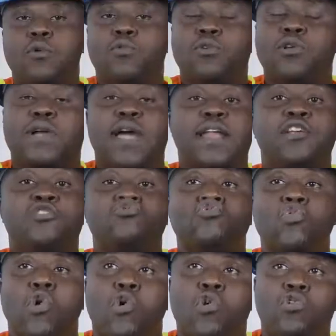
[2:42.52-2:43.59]
We look at the
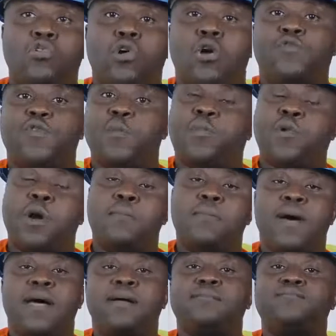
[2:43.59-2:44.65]
role of a
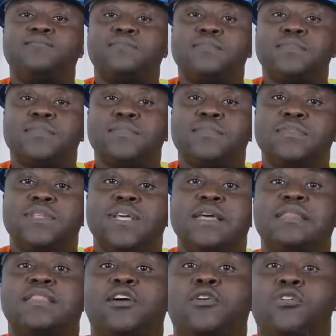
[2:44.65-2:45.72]
plumber
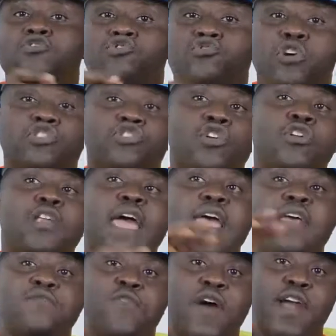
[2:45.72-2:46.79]
in the construction
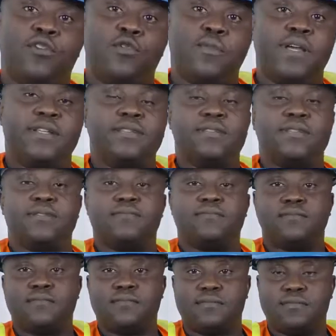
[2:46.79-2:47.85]
environment.
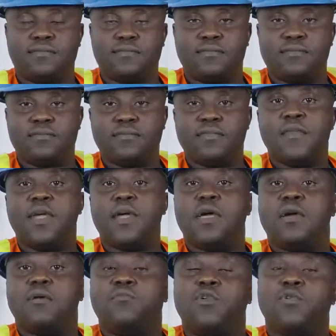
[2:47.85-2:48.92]

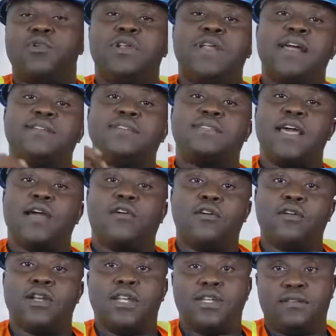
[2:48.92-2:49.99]
We will then,
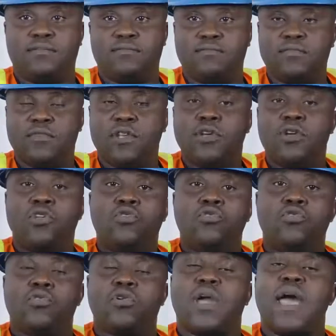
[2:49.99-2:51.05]
secondly,
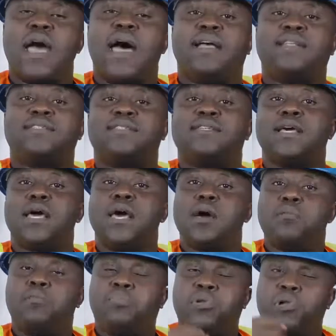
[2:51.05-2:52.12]
look at
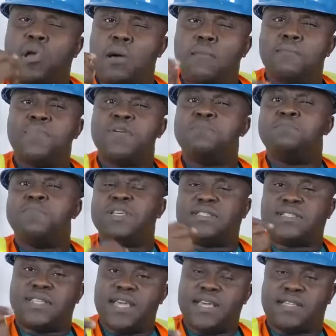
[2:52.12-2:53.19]
plumbing
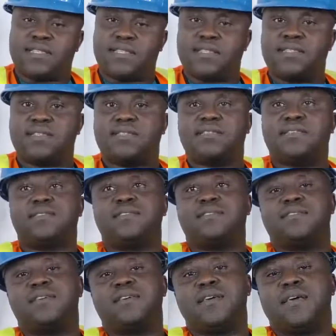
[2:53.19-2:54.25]

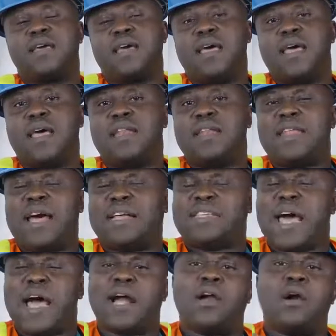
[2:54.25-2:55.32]
mistakes
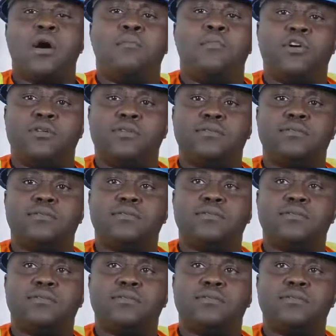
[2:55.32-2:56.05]
that are common